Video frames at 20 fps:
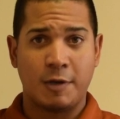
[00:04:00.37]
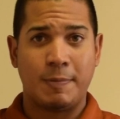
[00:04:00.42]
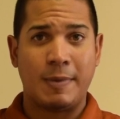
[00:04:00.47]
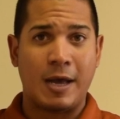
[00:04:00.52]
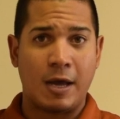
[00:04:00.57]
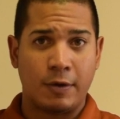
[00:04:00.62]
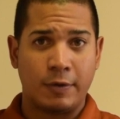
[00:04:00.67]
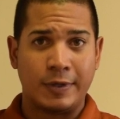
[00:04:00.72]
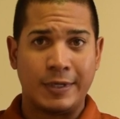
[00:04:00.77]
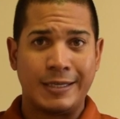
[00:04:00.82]

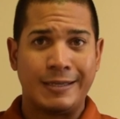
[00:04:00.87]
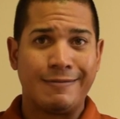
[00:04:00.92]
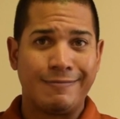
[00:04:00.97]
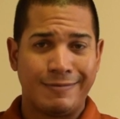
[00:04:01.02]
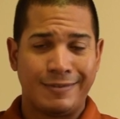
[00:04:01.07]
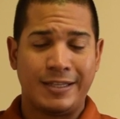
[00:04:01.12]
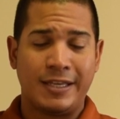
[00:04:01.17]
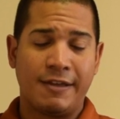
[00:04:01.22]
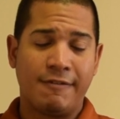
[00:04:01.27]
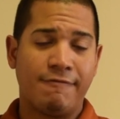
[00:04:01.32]
about
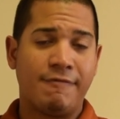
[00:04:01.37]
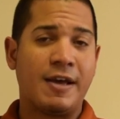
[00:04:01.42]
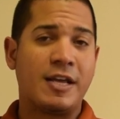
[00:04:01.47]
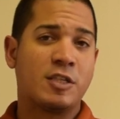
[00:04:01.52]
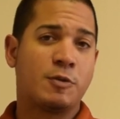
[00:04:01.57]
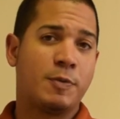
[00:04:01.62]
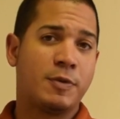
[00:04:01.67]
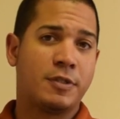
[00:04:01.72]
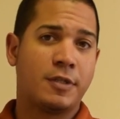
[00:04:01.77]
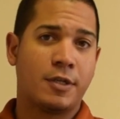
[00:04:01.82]
the
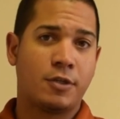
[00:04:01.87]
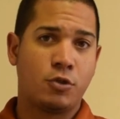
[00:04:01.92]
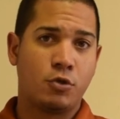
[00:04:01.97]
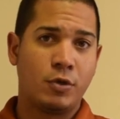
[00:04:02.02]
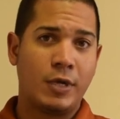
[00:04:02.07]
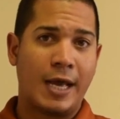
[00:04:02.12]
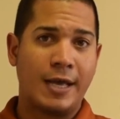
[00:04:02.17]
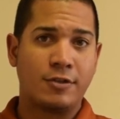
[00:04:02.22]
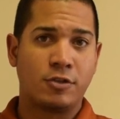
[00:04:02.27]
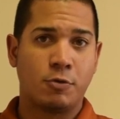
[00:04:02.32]
investments that
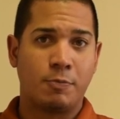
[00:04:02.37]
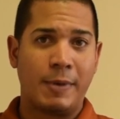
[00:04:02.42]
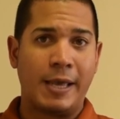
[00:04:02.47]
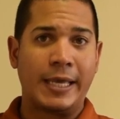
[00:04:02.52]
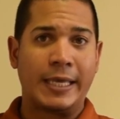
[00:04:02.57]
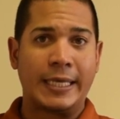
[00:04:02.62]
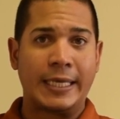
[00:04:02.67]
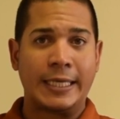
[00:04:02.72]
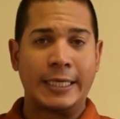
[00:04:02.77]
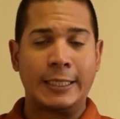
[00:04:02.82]
you guys are
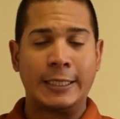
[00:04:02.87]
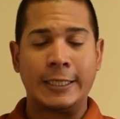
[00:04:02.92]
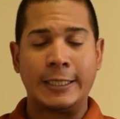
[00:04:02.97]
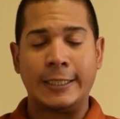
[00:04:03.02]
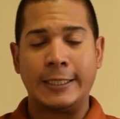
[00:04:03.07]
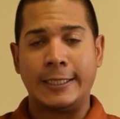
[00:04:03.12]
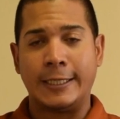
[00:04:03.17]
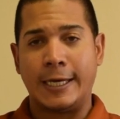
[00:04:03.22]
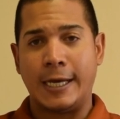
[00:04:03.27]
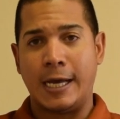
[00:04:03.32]
making
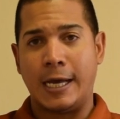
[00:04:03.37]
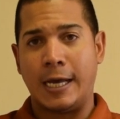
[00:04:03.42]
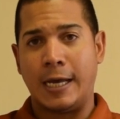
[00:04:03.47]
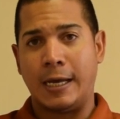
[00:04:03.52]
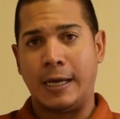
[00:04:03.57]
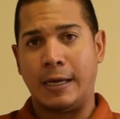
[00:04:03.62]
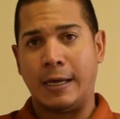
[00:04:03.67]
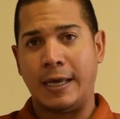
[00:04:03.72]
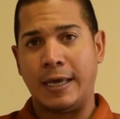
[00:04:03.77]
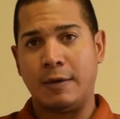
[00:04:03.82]

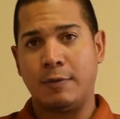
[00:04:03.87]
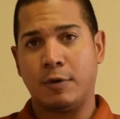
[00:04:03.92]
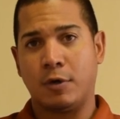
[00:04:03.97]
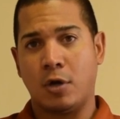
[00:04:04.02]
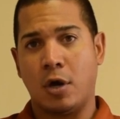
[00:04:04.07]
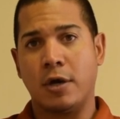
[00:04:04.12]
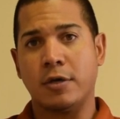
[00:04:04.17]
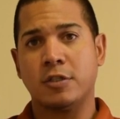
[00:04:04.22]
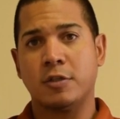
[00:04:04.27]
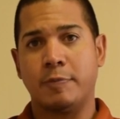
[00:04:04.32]
in
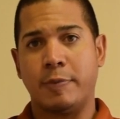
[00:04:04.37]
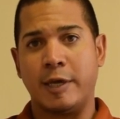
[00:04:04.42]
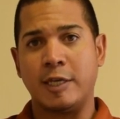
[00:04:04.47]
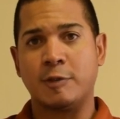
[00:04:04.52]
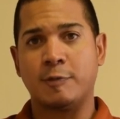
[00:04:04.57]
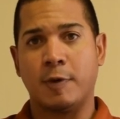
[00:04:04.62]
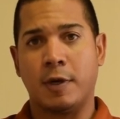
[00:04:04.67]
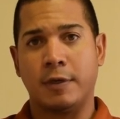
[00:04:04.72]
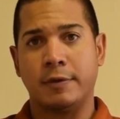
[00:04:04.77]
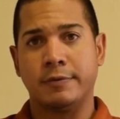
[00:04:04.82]
regards to
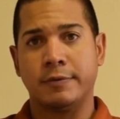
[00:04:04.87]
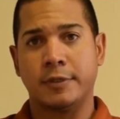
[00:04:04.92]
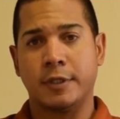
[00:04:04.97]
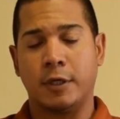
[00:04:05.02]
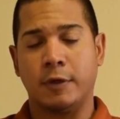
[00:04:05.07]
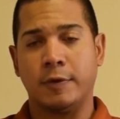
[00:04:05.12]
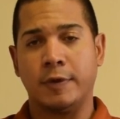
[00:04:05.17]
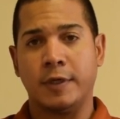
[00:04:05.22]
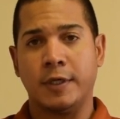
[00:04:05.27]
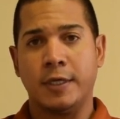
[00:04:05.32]
baseball.
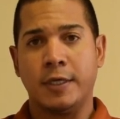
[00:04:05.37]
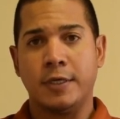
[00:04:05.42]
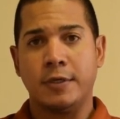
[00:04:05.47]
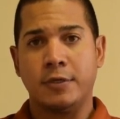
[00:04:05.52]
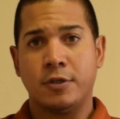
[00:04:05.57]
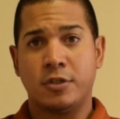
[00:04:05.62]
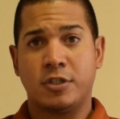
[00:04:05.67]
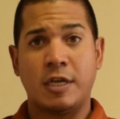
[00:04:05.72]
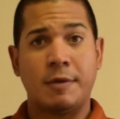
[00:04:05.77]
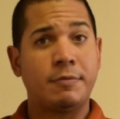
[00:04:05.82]
So
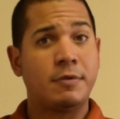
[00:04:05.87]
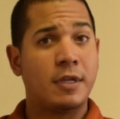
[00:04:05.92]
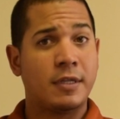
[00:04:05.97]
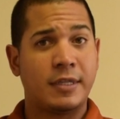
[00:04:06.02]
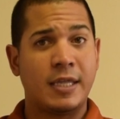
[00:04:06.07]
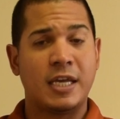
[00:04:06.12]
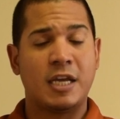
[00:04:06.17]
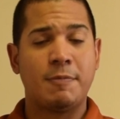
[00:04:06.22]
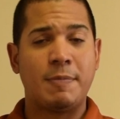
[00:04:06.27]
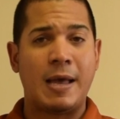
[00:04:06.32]
just something to
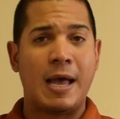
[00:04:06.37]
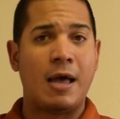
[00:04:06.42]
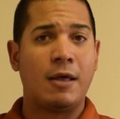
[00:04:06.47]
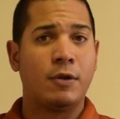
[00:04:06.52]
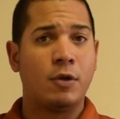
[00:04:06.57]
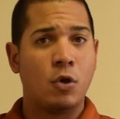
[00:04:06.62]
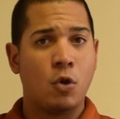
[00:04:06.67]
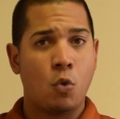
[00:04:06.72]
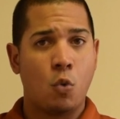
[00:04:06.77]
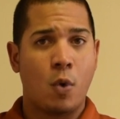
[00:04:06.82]
think
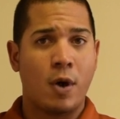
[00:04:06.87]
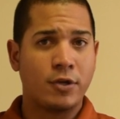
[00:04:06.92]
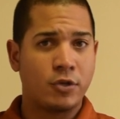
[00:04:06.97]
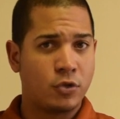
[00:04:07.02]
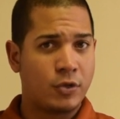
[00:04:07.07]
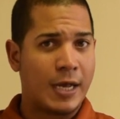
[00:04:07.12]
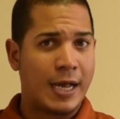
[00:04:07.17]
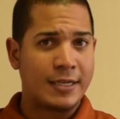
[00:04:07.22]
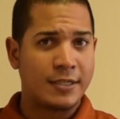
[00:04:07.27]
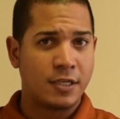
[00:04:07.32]
about. I want
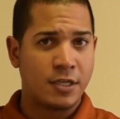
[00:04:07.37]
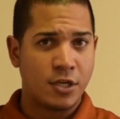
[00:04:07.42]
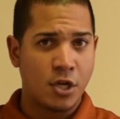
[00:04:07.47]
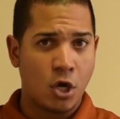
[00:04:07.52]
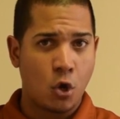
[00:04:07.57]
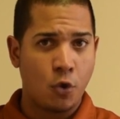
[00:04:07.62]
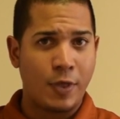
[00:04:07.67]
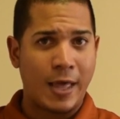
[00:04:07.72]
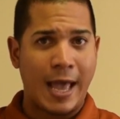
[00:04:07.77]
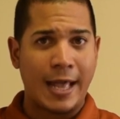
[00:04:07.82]
you guys to
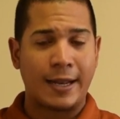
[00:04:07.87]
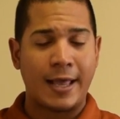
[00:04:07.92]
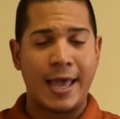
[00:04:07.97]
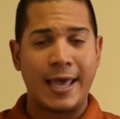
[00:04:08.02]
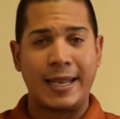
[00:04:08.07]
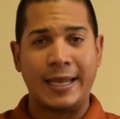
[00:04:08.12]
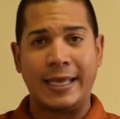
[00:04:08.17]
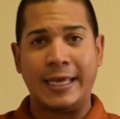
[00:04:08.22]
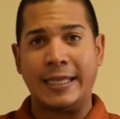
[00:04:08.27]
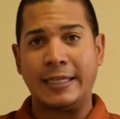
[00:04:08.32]
know that
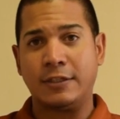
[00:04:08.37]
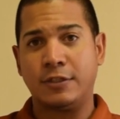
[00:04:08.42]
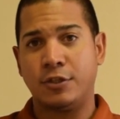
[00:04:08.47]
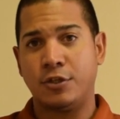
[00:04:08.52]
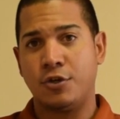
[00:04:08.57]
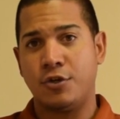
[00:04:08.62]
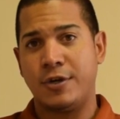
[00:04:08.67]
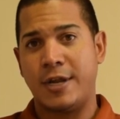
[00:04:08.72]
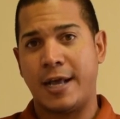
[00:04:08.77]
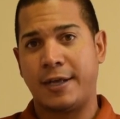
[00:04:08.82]
heading
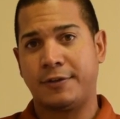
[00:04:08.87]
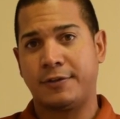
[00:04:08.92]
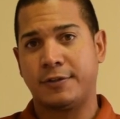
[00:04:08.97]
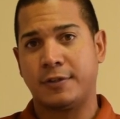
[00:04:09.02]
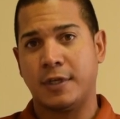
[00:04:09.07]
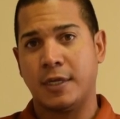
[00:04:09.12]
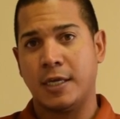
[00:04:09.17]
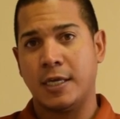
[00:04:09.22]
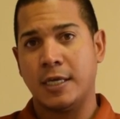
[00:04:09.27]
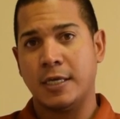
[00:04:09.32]
into your
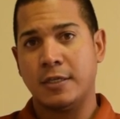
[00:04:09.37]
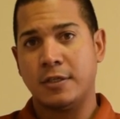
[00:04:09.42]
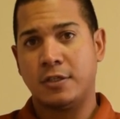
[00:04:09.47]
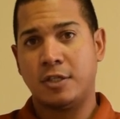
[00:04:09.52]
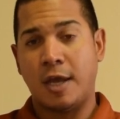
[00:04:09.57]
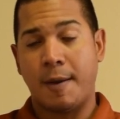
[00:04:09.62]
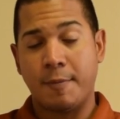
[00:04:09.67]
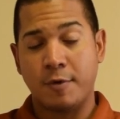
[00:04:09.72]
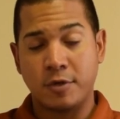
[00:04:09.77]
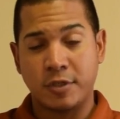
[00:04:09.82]
next
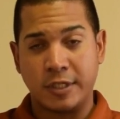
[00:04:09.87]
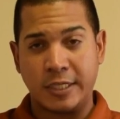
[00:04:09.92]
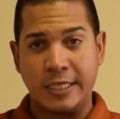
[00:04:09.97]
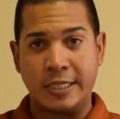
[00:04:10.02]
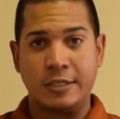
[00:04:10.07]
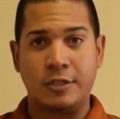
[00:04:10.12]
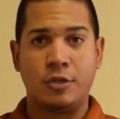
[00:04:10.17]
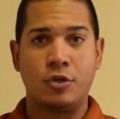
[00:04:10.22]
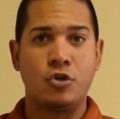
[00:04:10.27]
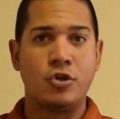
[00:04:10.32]
summer
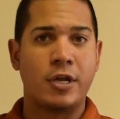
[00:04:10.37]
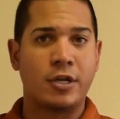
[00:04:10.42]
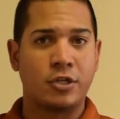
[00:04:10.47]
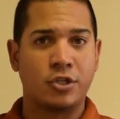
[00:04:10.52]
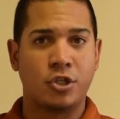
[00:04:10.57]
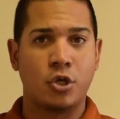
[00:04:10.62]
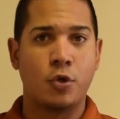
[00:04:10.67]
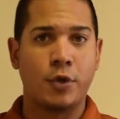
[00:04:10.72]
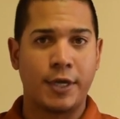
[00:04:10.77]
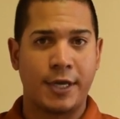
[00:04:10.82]
season, your
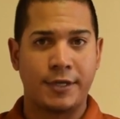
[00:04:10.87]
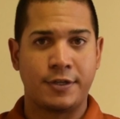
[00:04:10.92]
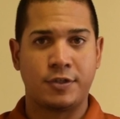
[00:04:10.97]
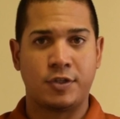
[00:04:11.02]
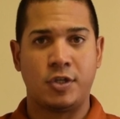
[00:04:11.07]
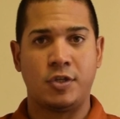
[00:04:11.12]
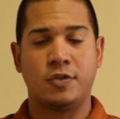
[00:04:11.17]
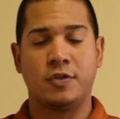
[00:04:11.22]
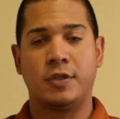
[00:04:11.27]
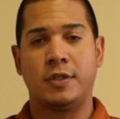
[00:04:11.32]
next showcase
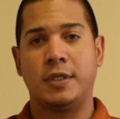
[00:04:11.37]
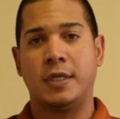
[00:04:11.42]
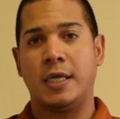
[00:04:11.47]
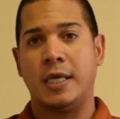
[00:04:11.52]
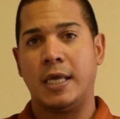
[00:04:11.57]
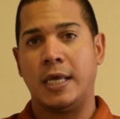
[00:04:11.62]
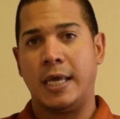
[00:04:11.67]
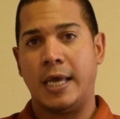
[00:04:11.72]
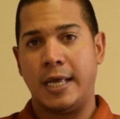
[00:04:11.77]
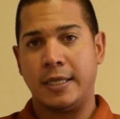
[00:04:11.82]
season,
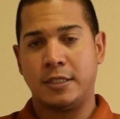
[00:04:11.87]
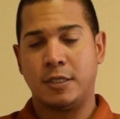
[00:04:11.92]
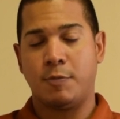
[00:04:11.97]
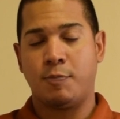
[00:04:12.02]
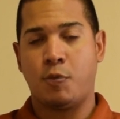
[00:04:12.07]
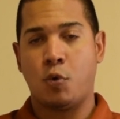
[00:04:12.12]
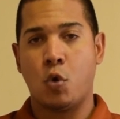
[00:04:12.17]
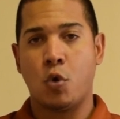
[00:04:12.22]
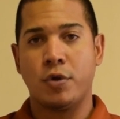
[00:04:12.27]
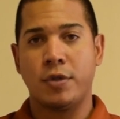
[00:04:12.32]
it's
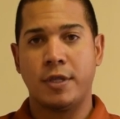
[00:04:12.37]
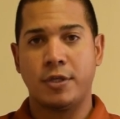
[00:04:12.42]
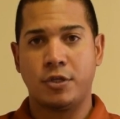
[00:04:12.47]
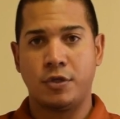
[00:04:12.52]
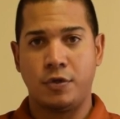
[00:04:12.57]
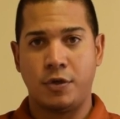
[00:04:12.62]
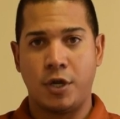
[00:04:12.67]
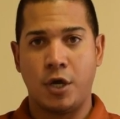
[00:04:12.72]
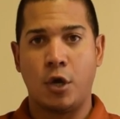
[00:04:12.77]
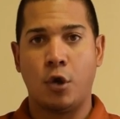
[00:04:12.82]
important
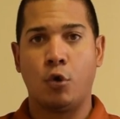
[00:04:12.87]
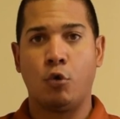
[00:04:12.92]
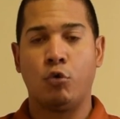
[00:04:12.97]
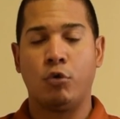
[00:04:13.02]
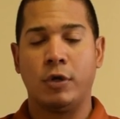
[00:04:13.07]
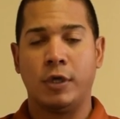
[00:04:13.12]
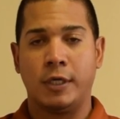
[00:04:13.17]
that you know